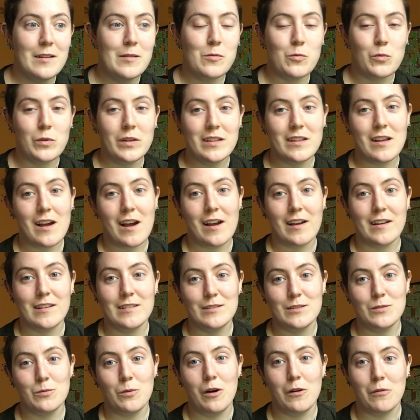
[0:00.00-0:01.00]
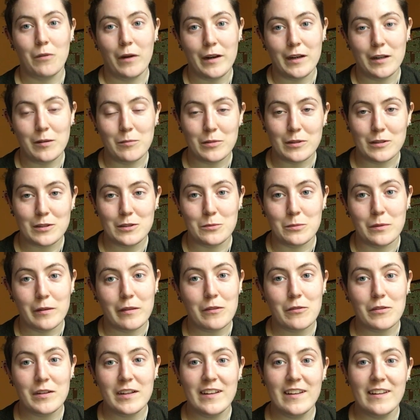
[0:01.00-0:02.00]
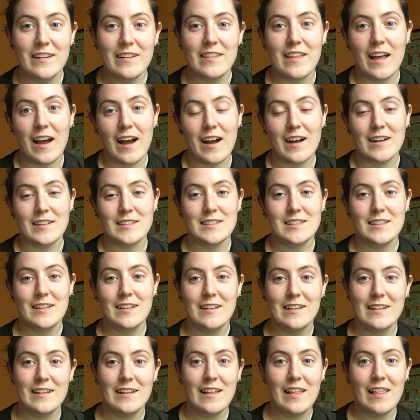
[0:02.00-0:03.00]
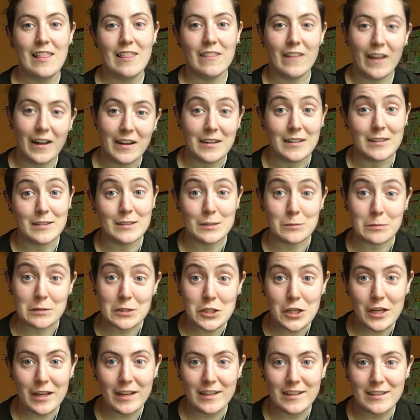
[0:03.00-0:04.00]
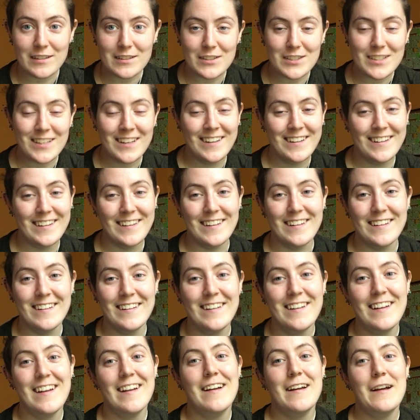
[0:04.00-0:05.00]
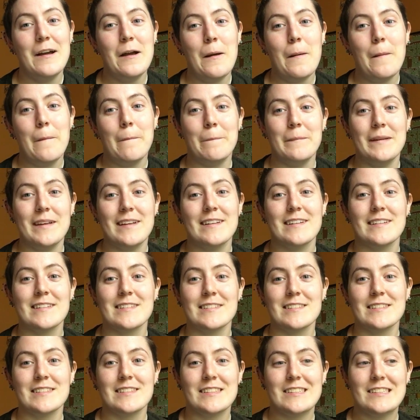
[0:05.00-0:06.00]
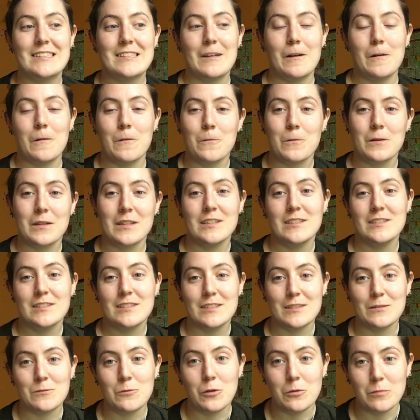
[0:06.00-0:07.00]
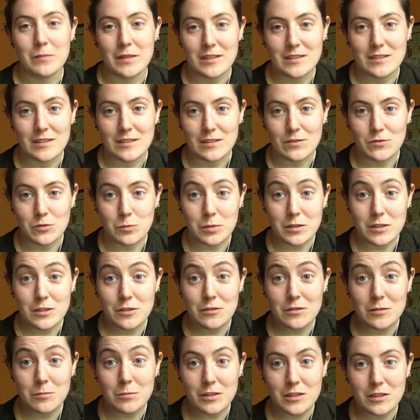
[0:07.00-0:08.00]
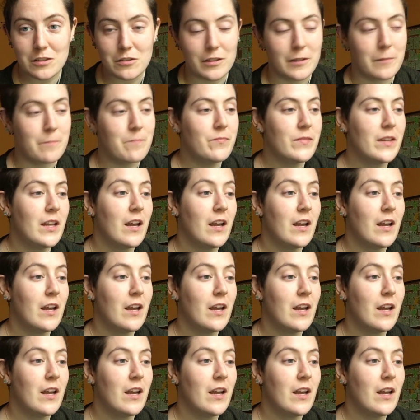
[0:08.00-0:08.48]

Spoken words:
realize while writing book 2 and 3 that that needs to be changed because otherwise it won't make sense for book 2s and book 3.